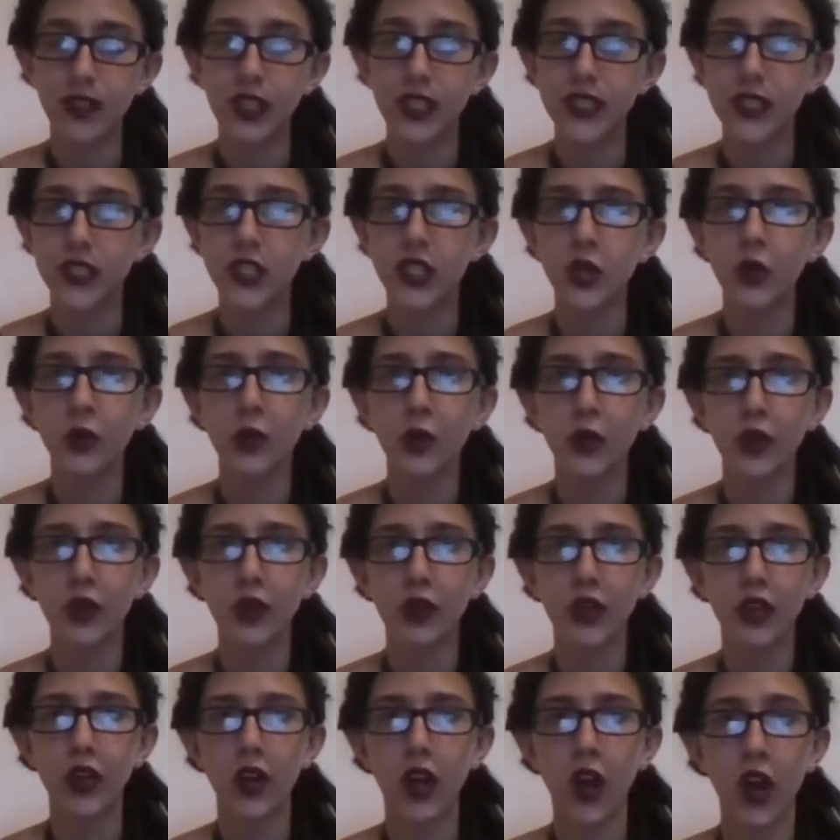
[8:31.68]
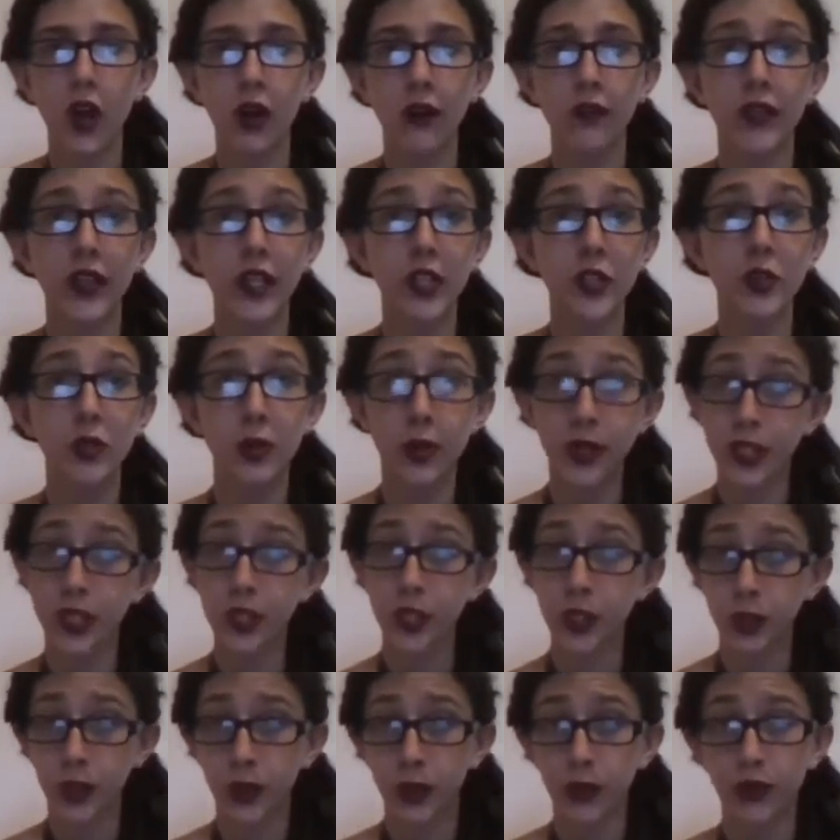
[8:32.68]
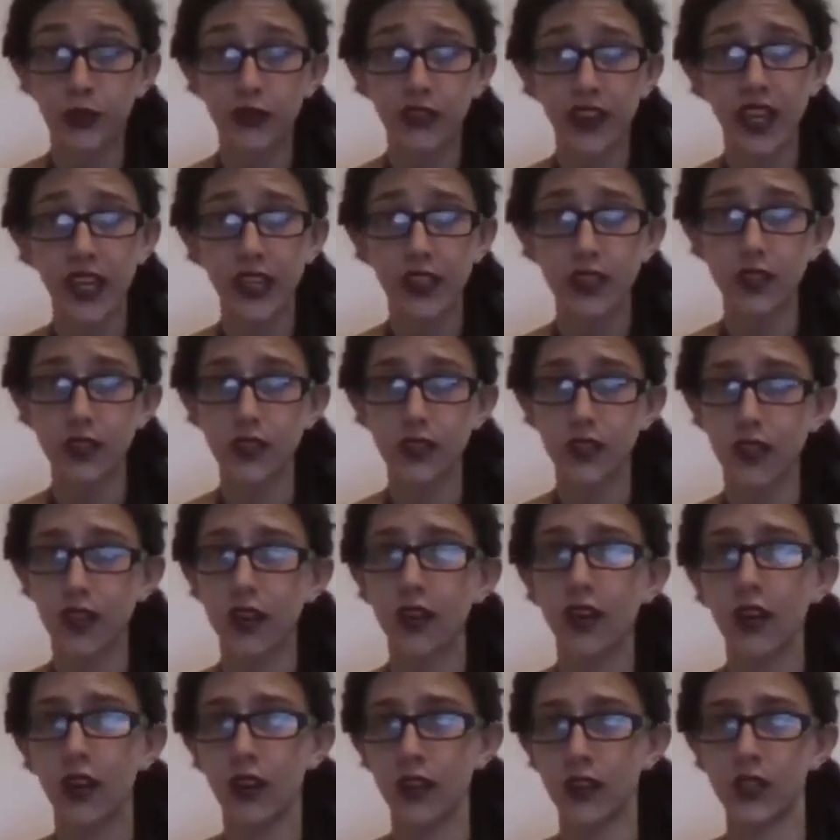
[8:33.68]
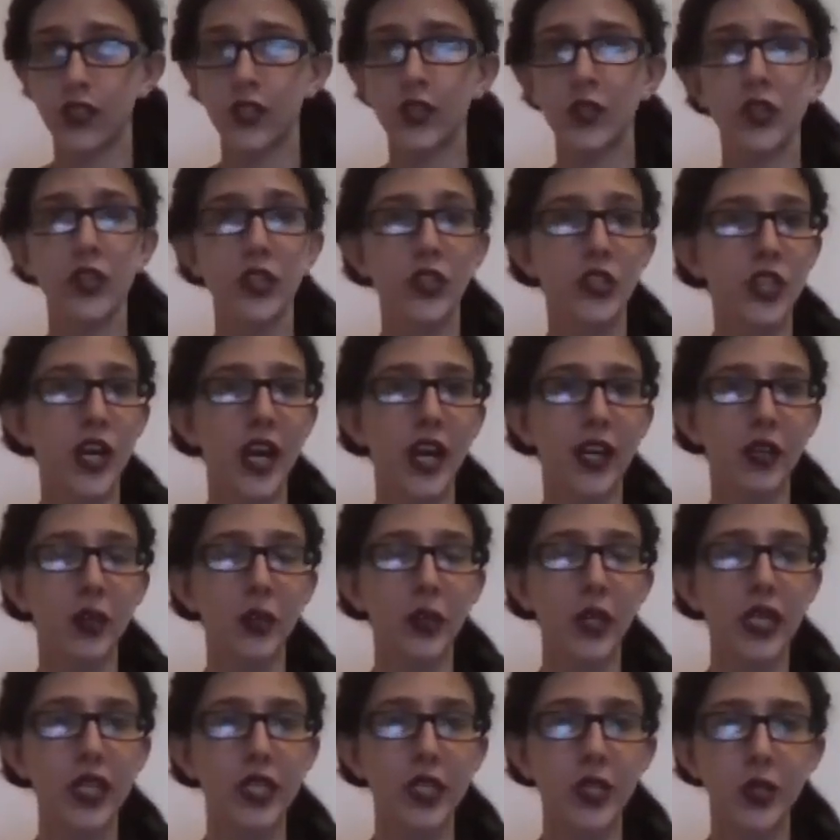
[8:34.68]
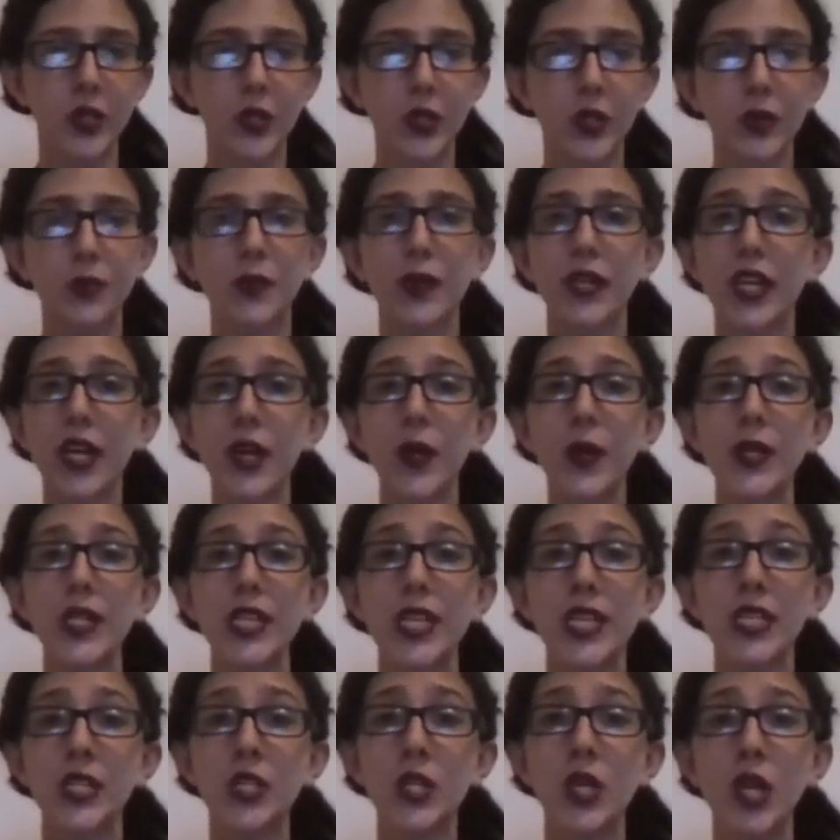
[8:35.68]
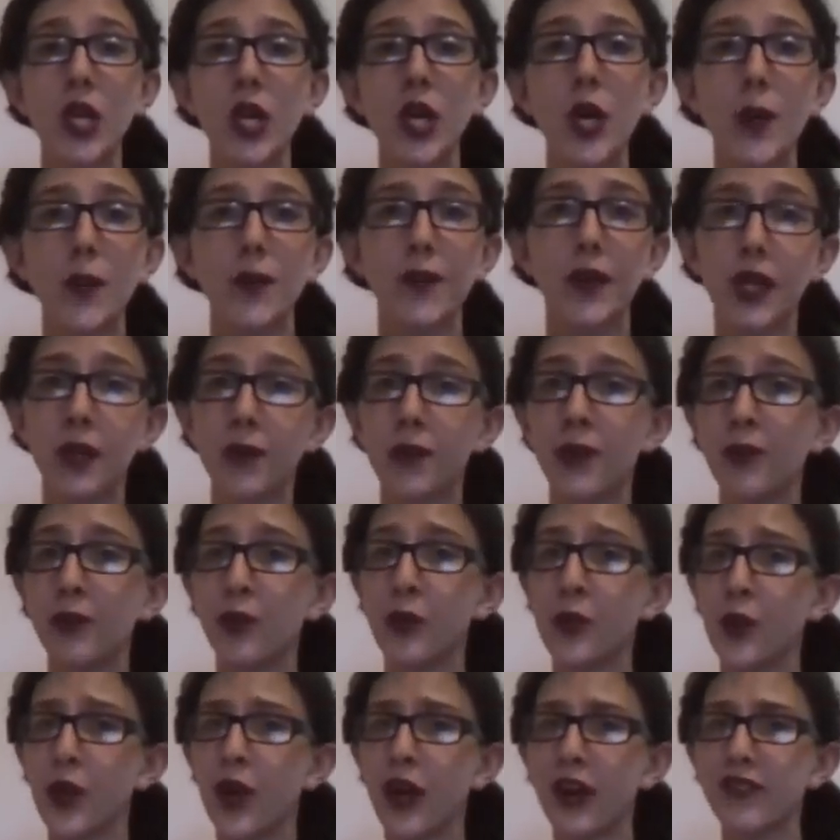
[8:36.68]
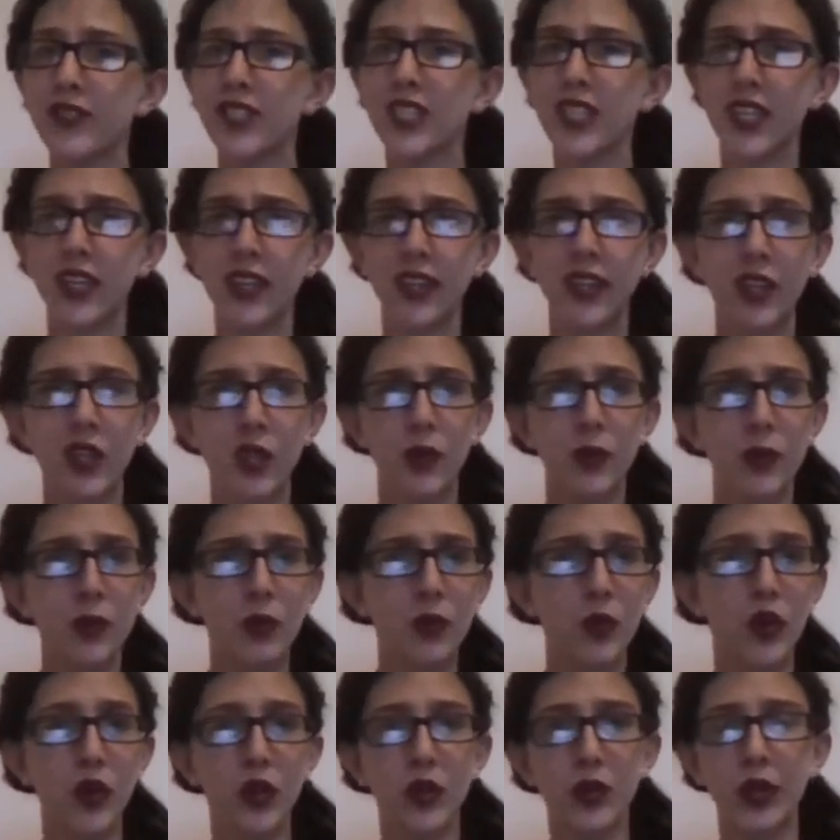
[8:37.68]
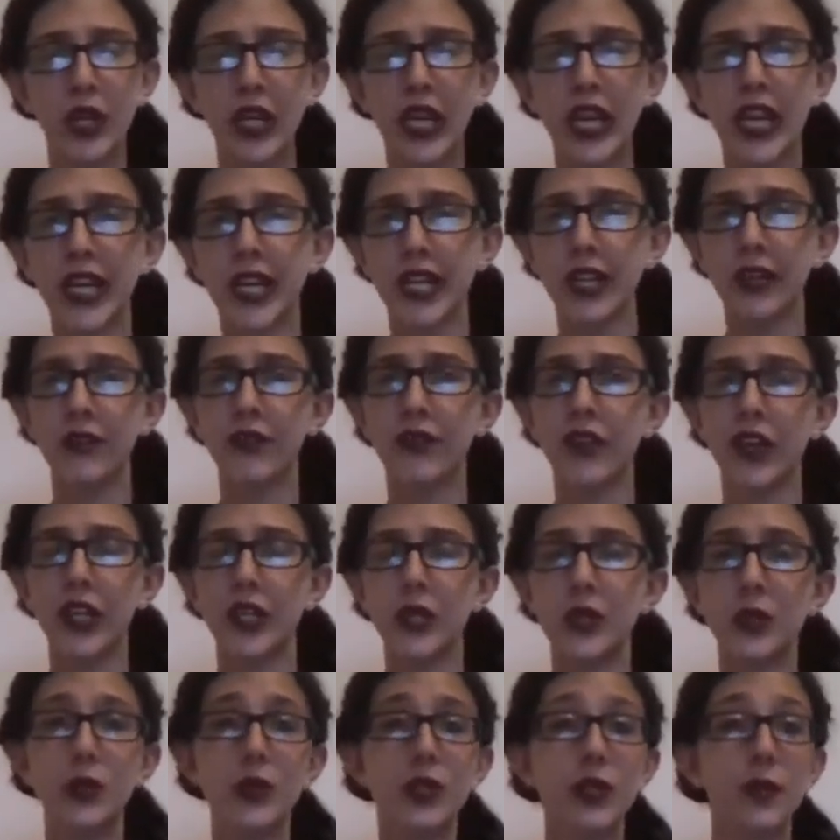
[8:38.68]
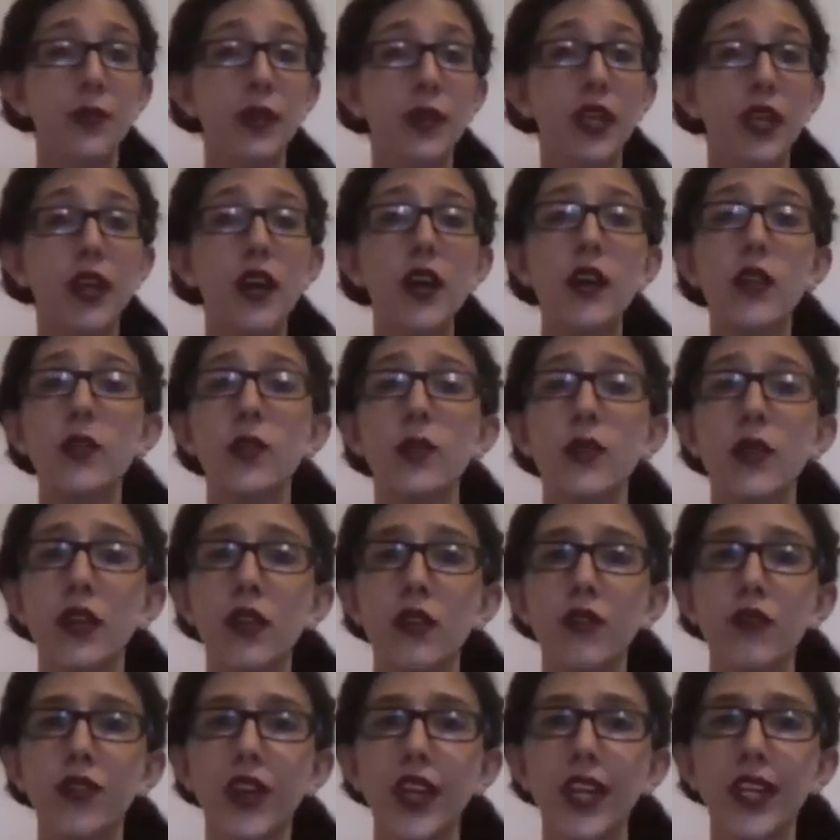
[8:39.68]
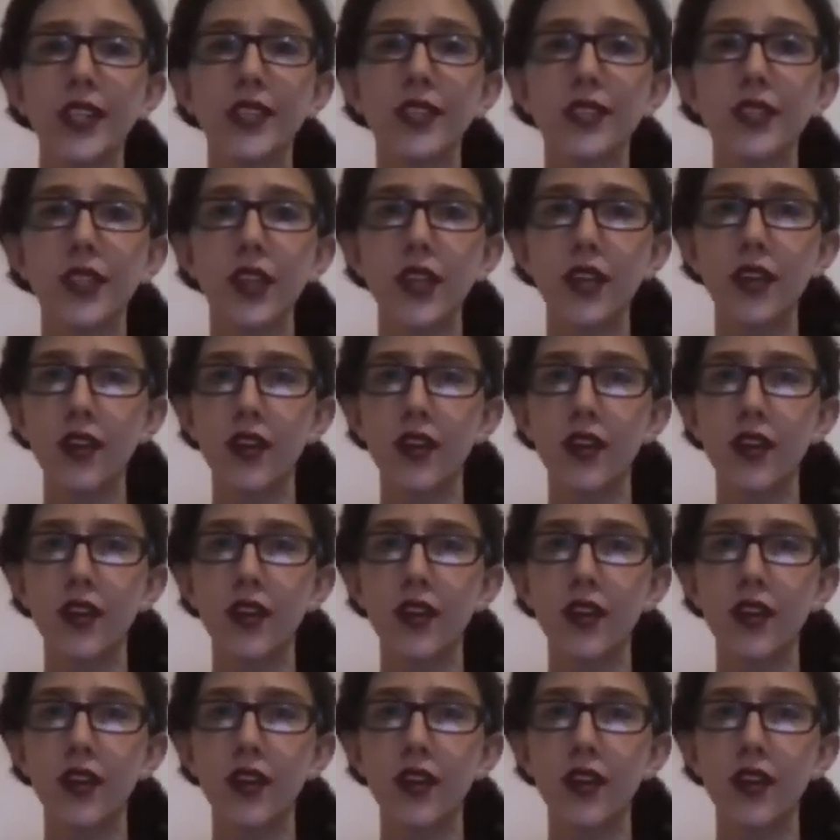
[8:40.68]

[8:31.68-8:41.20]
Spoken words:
still will carve the traditional face onto their jack-o'-lanterns, but nowadays many people will often get a little bit more creative and do something other than a face.